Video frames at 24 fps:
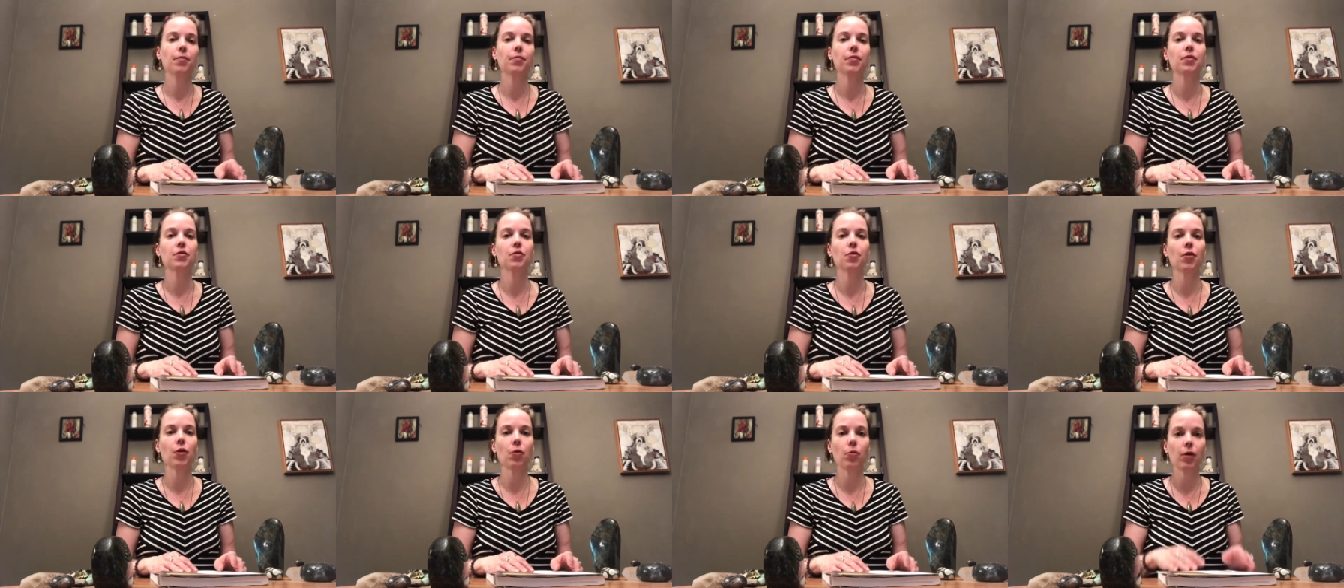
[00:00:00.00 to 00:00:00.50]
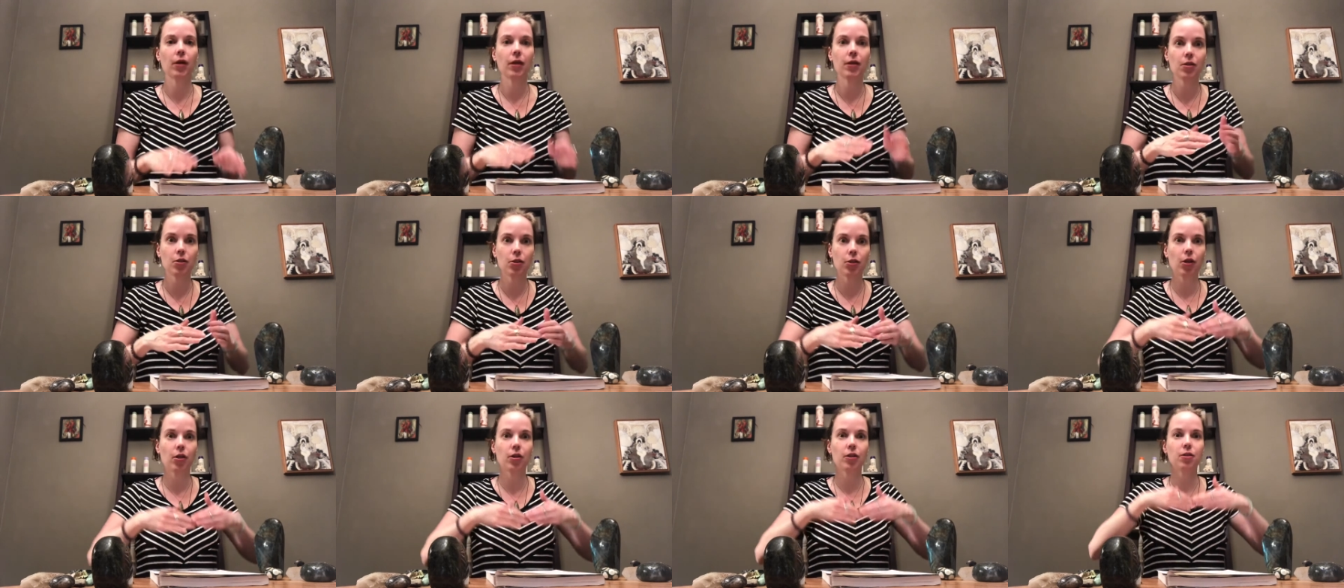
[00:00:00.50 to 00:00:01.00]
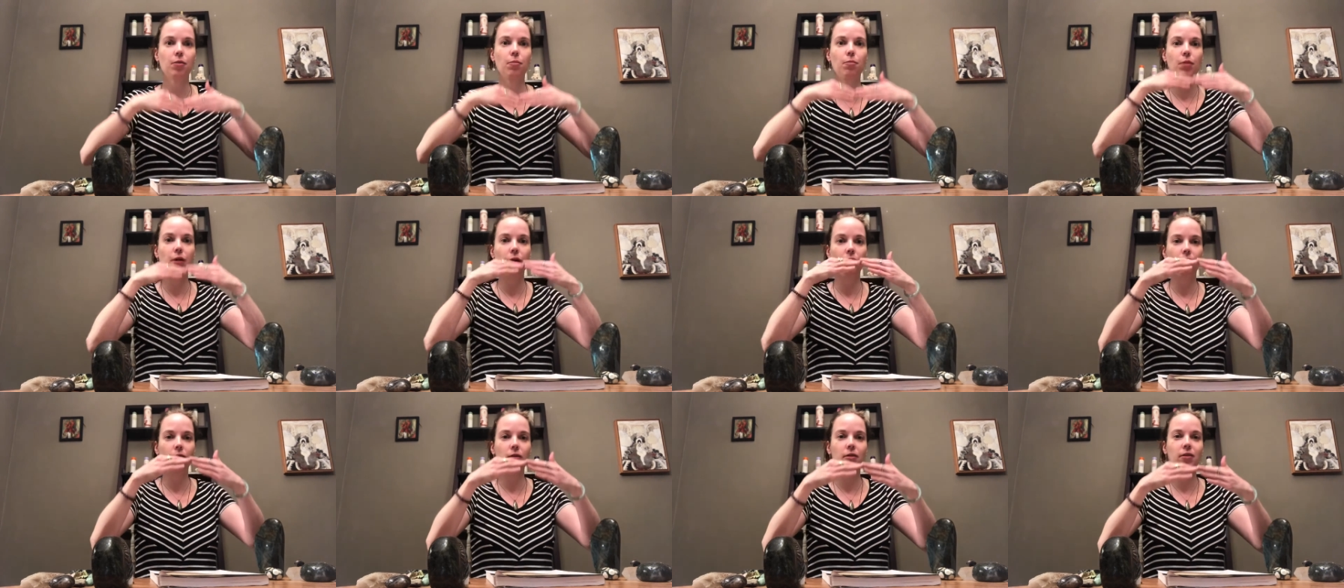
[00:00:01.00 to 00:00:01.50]
so that we can start to
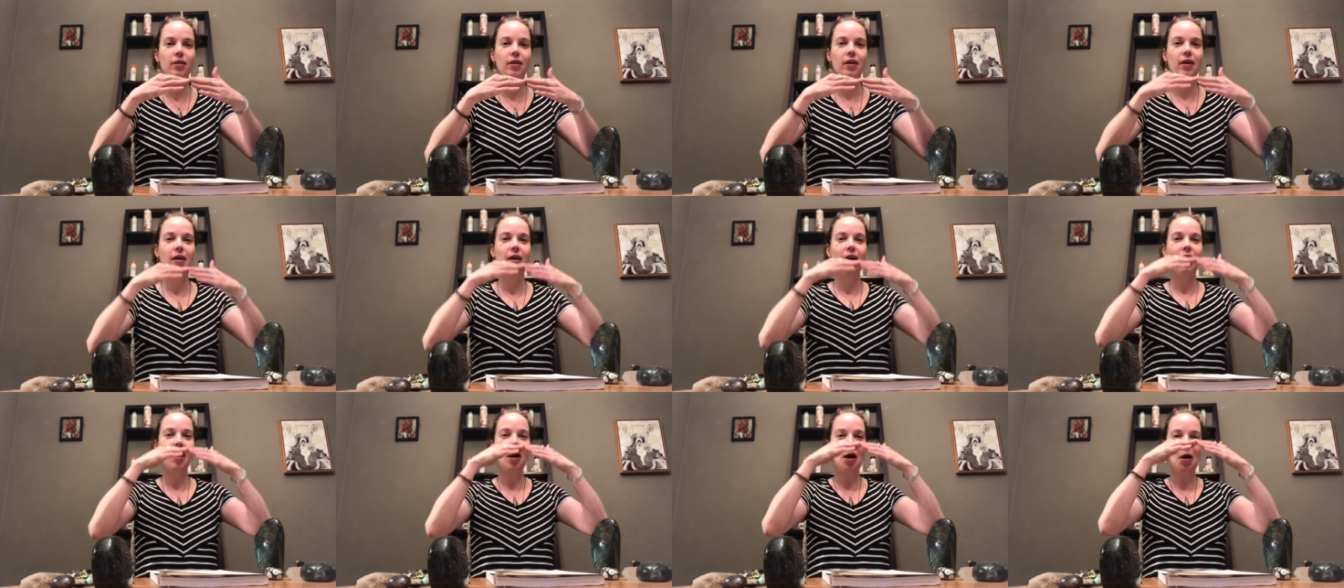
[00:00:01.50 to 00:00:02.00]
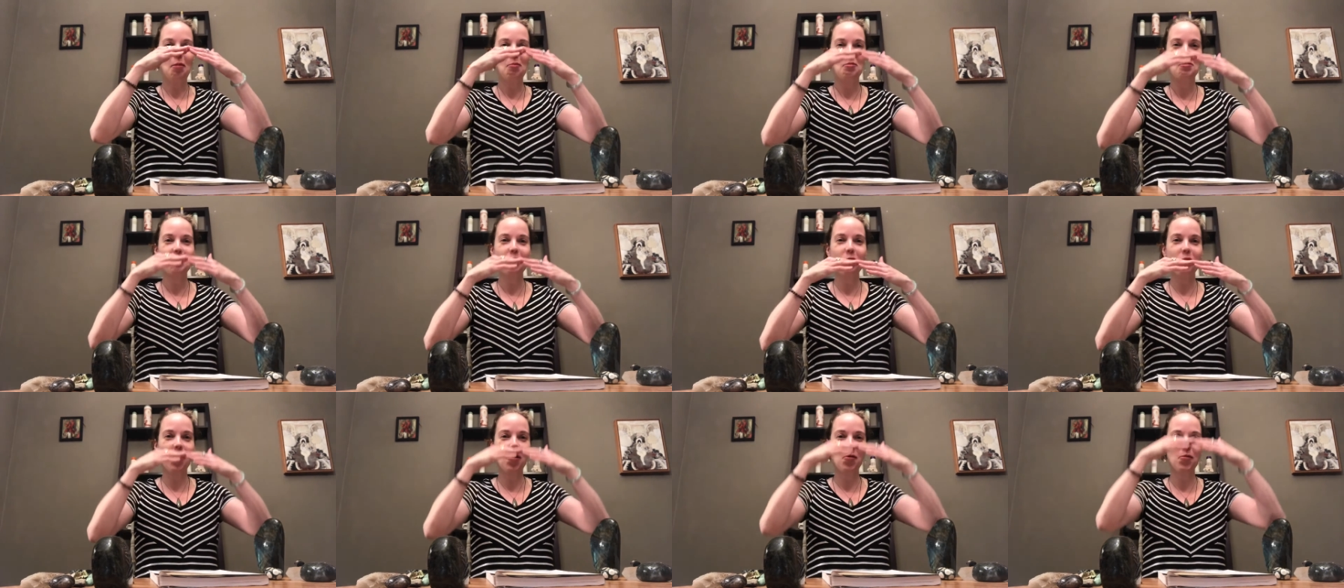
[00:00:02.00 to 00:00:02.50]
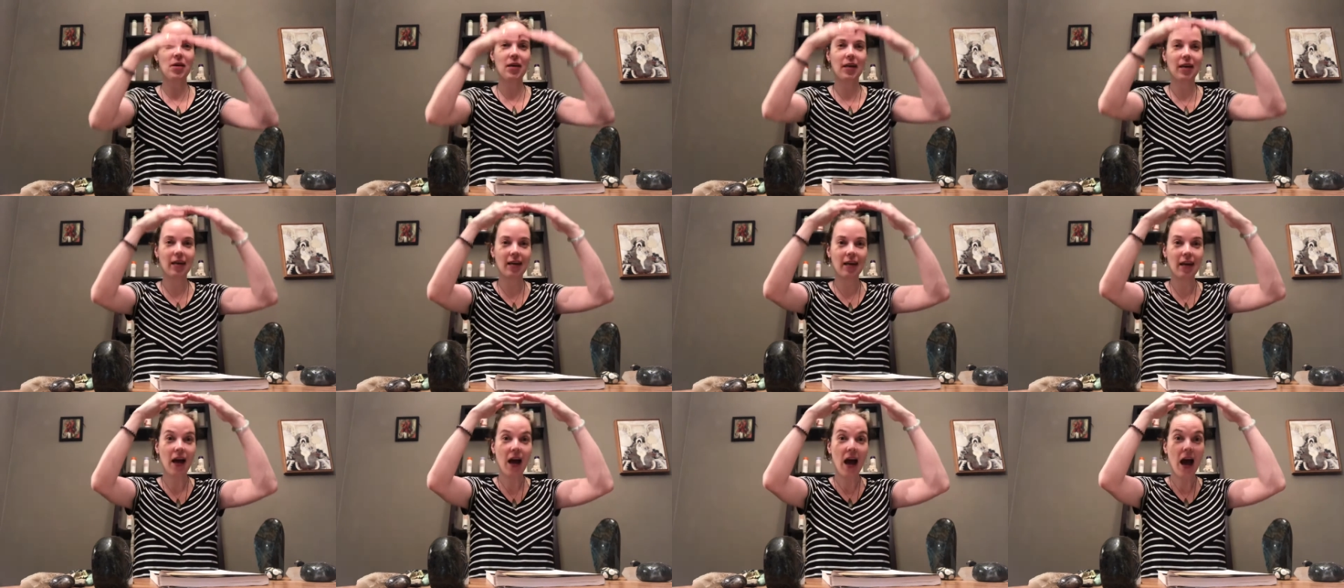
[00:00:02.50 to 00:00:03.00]
build up to where we
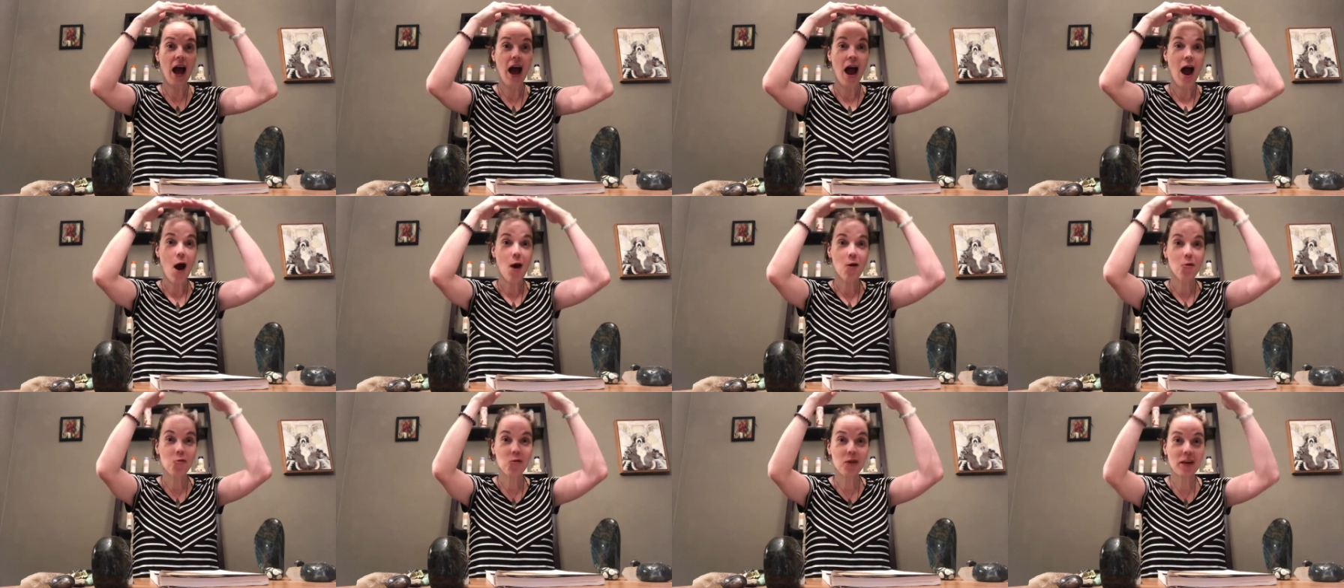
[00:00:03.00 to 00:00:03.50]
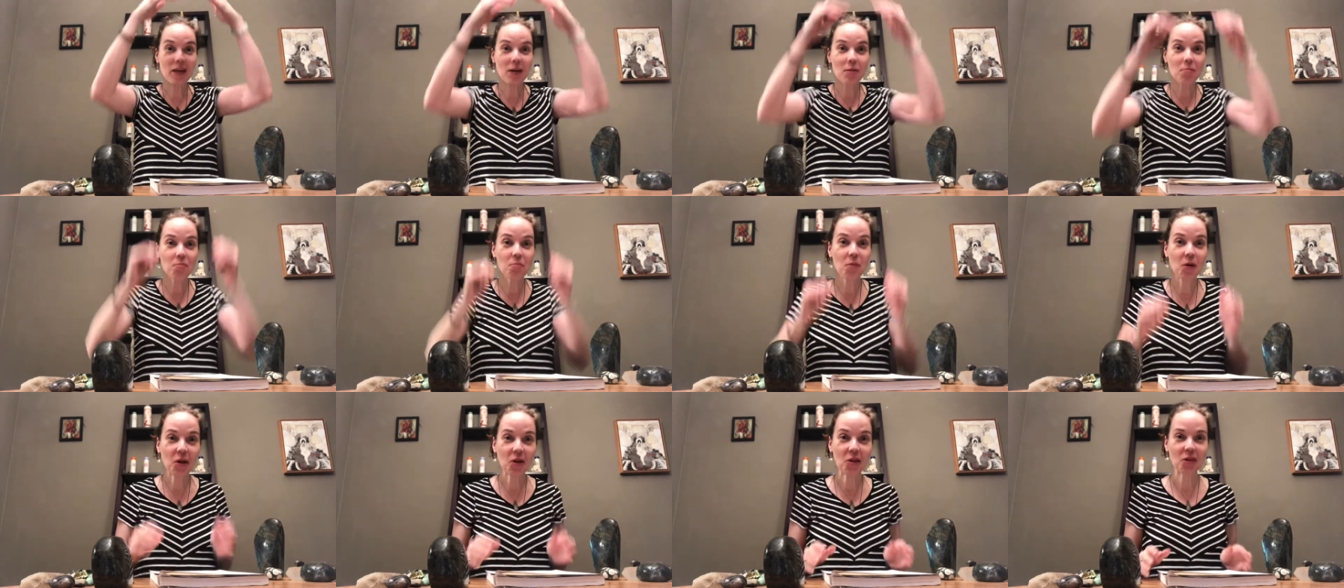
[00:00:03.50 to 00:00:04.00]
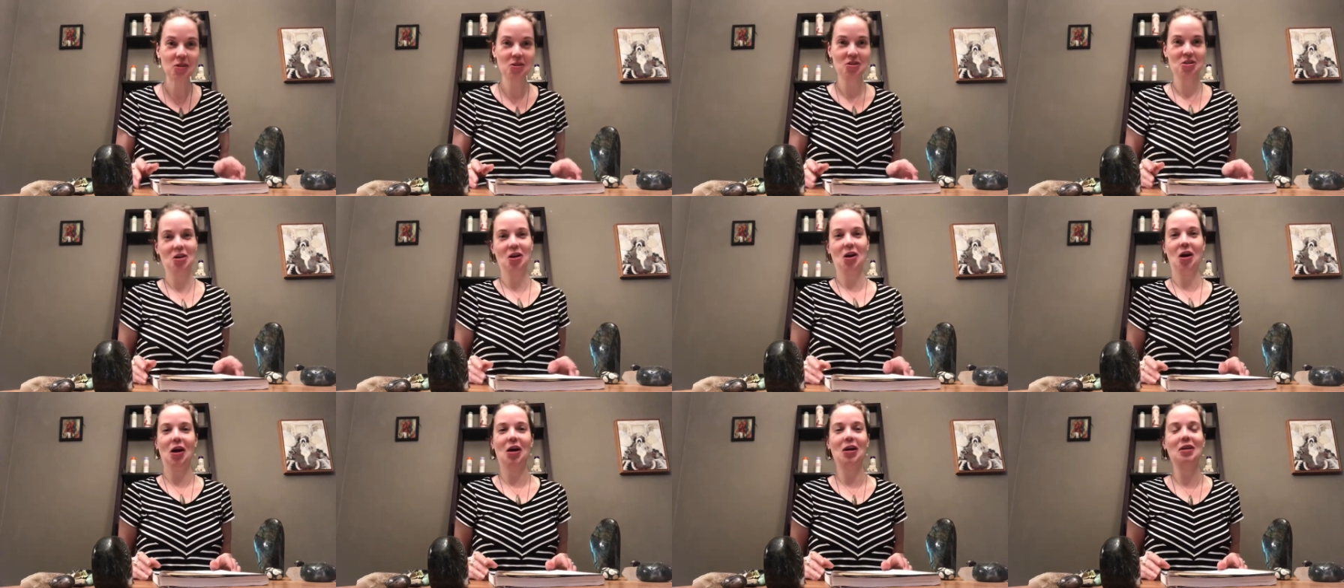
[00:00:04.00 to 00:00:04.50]
can read a birth
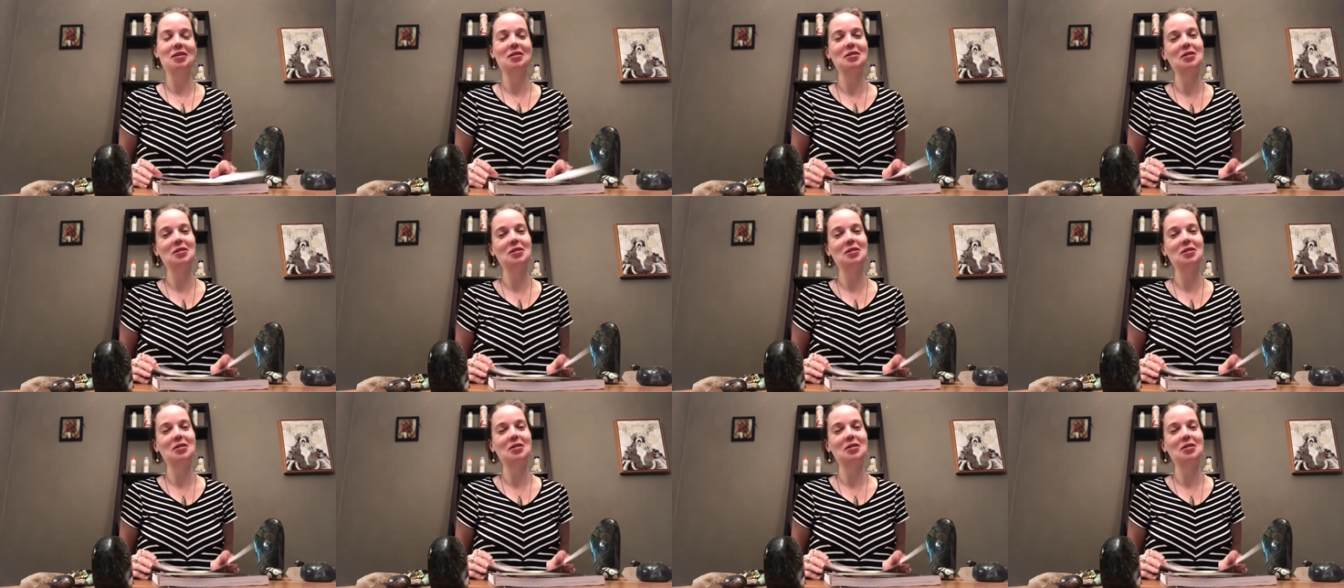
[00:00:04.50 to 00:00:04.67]
chart.